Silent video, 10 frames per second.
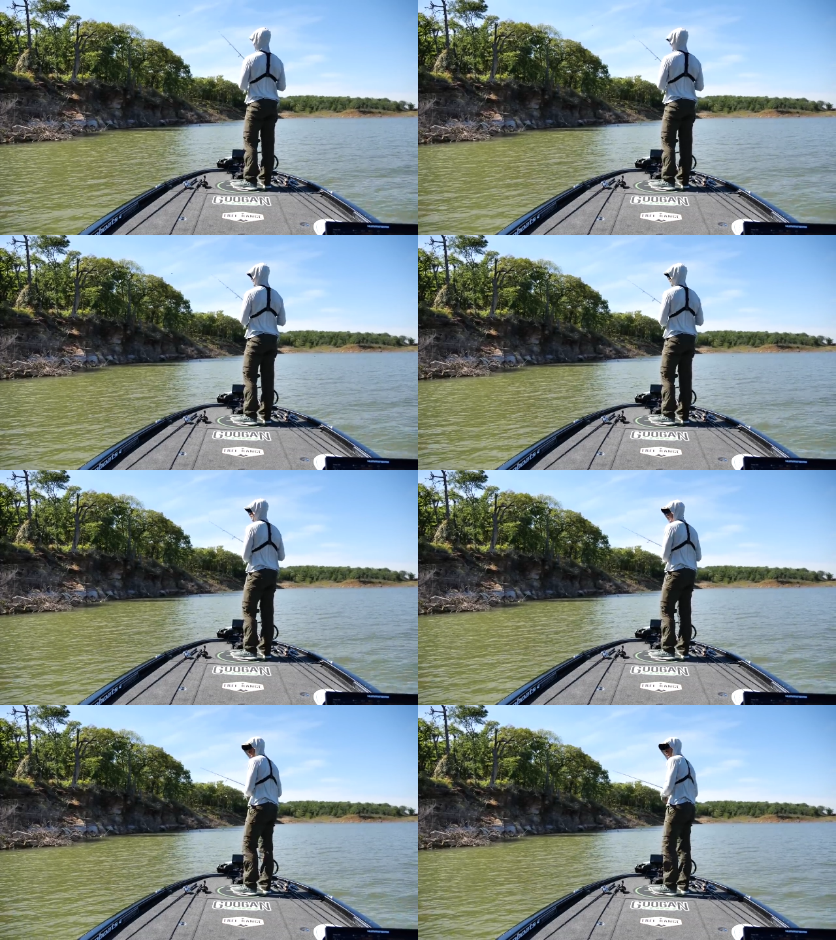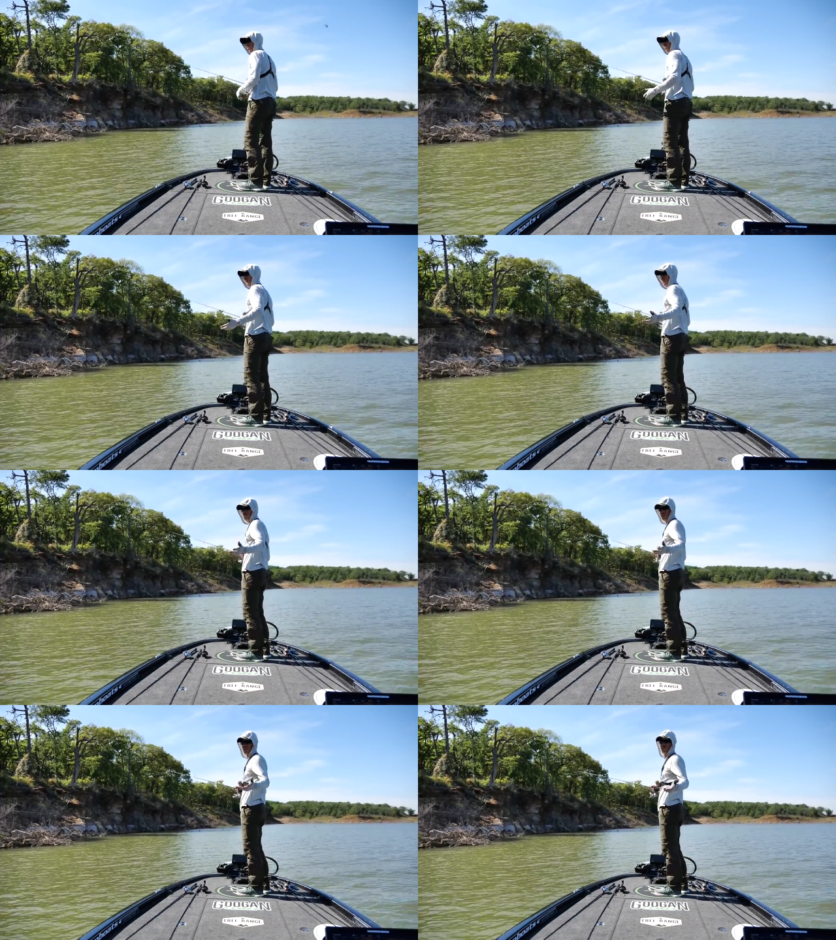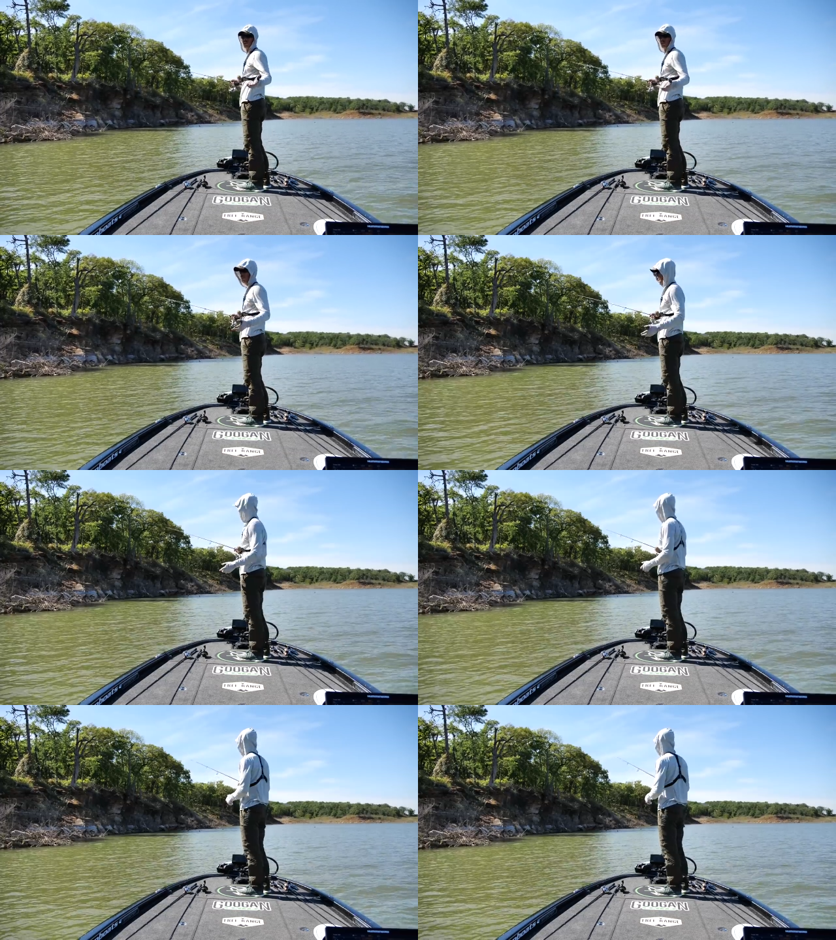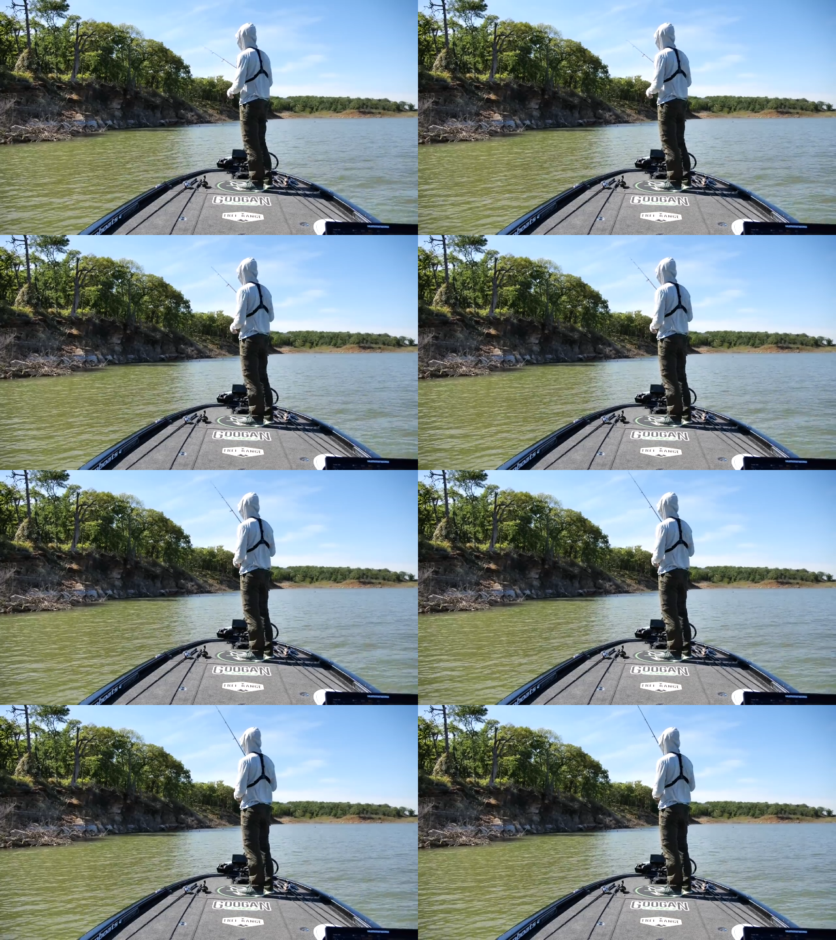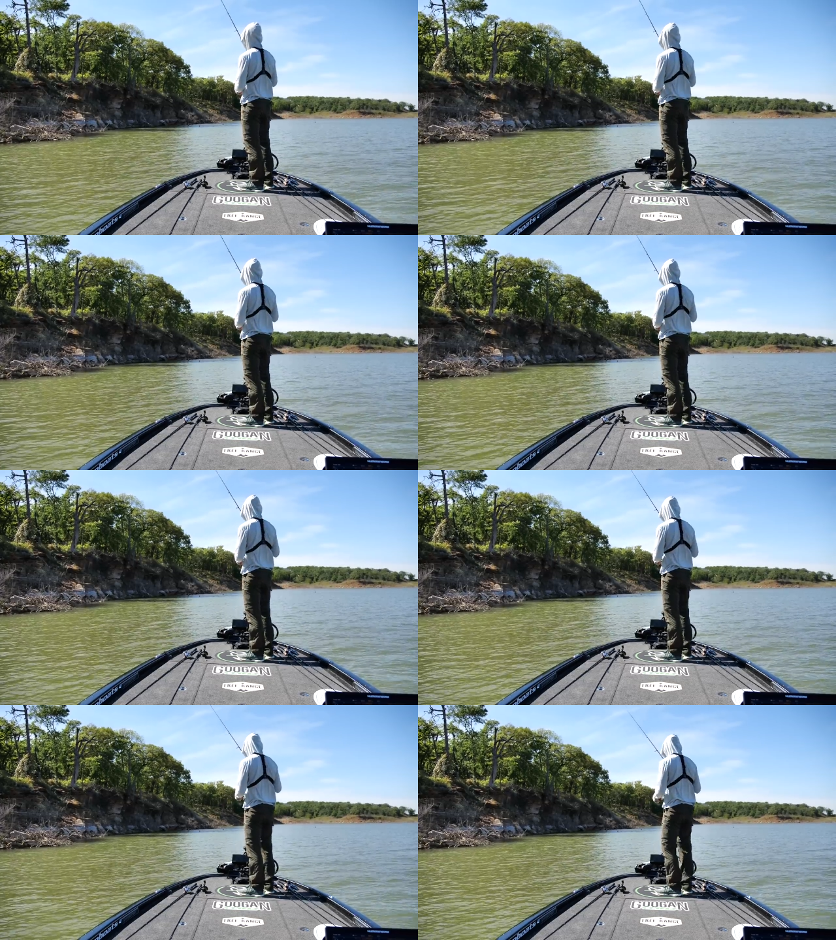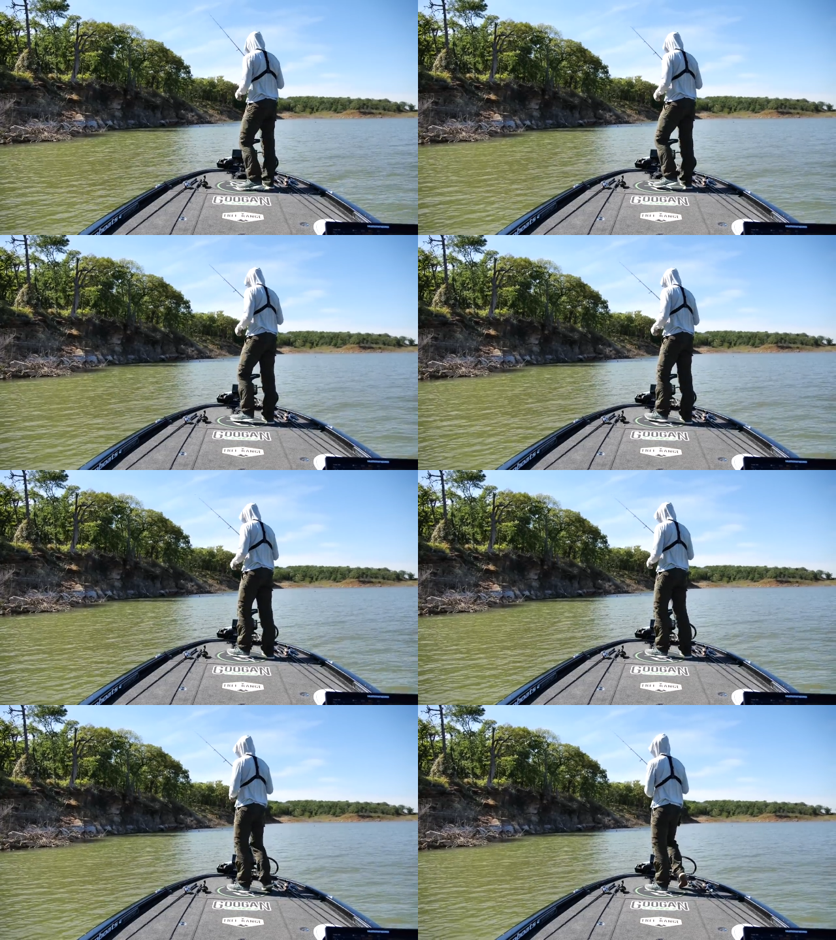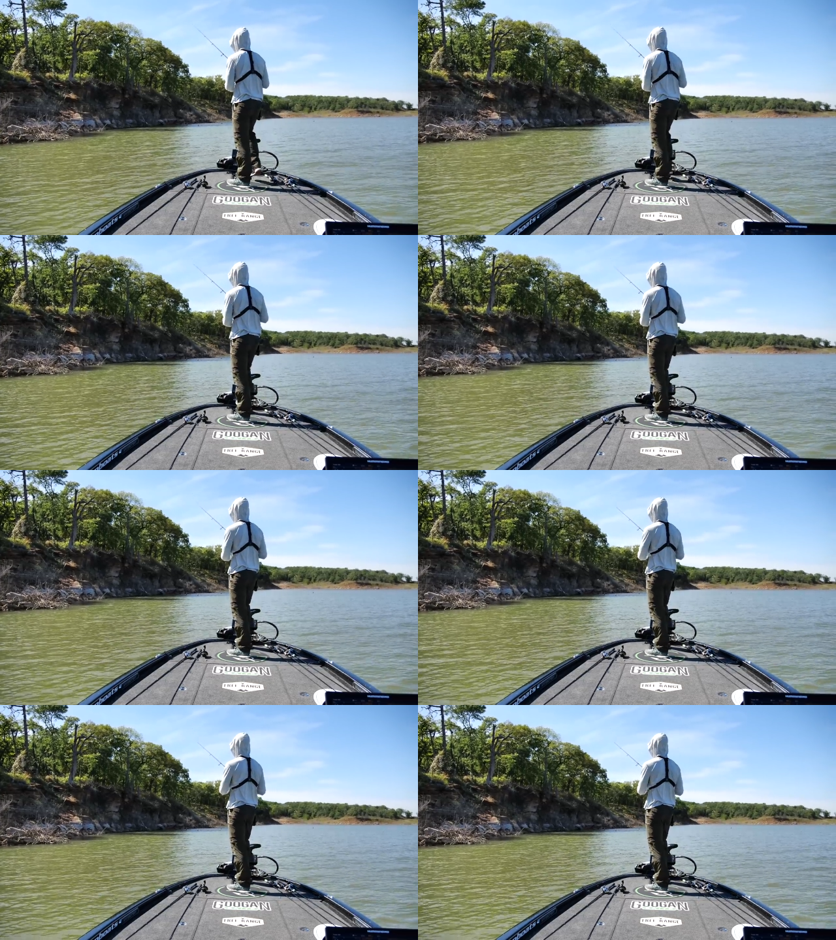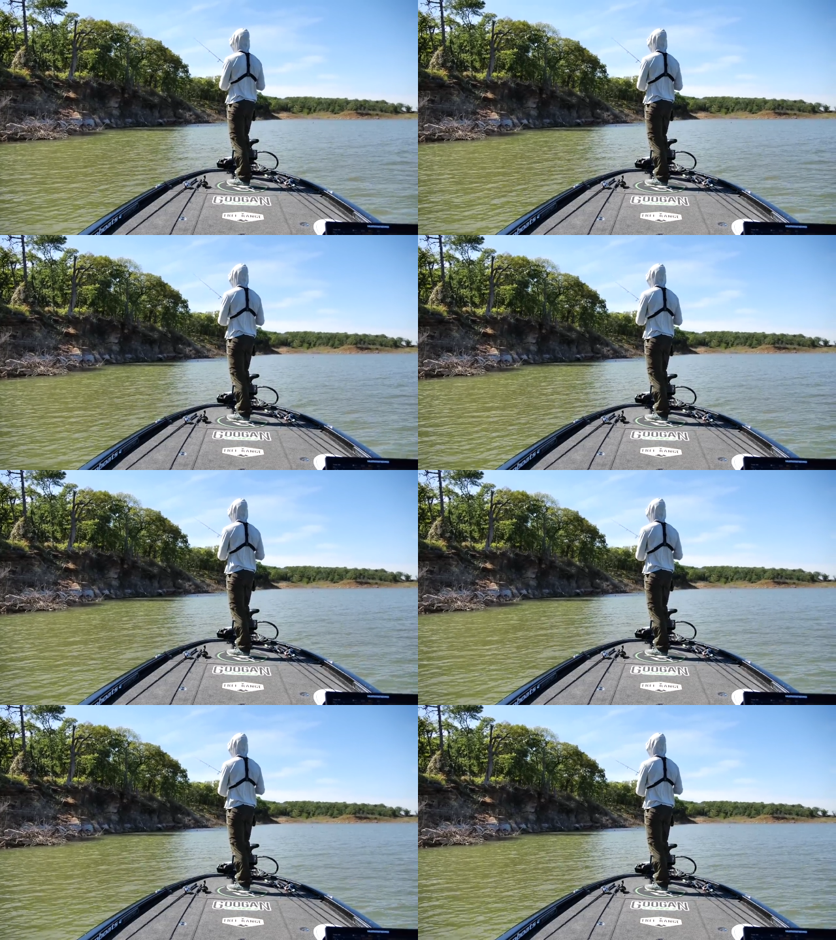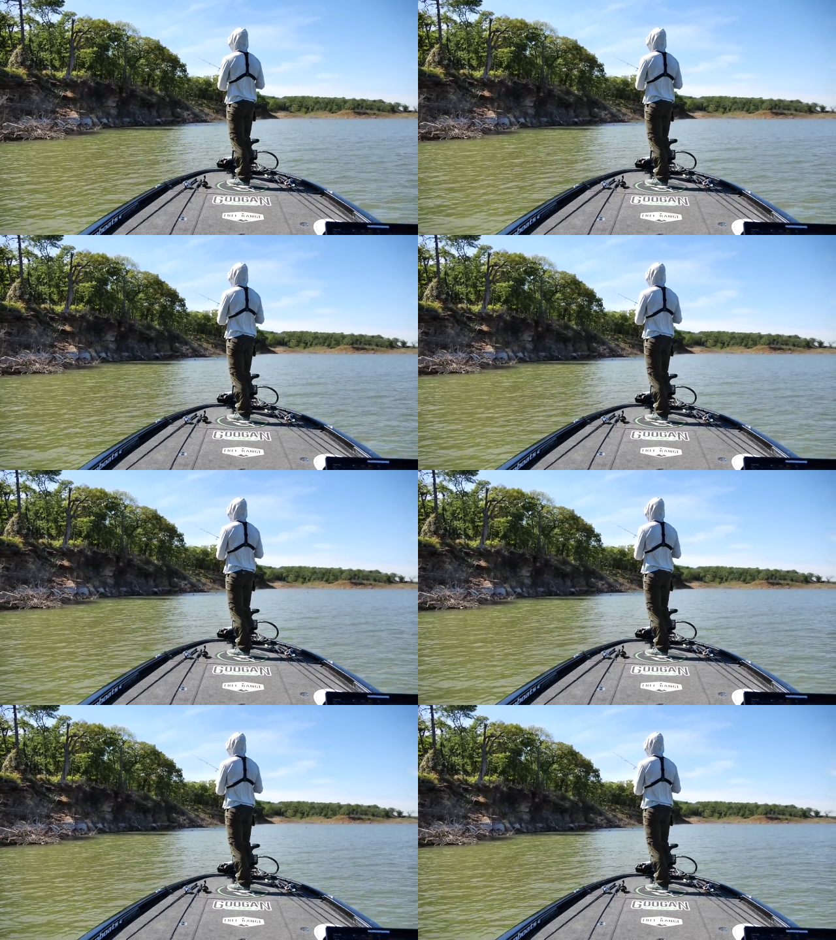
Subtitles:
(no speaker visible)